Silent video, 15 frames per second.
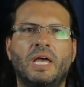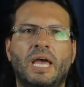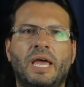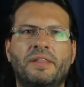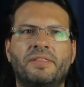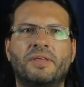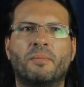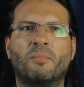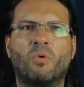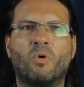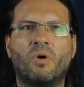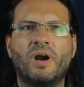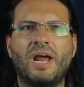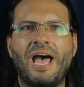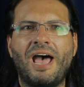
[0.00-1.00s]
And the
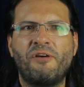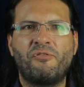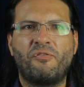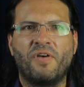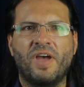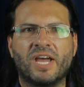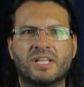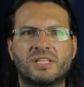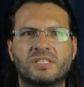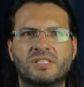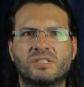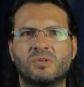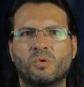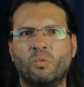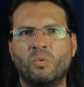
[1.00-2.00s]
more
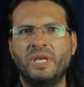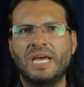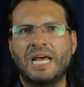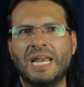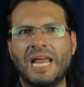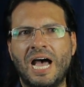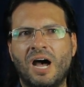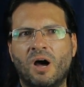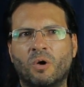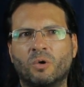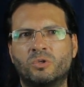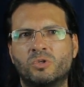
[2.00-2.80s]
affects we allow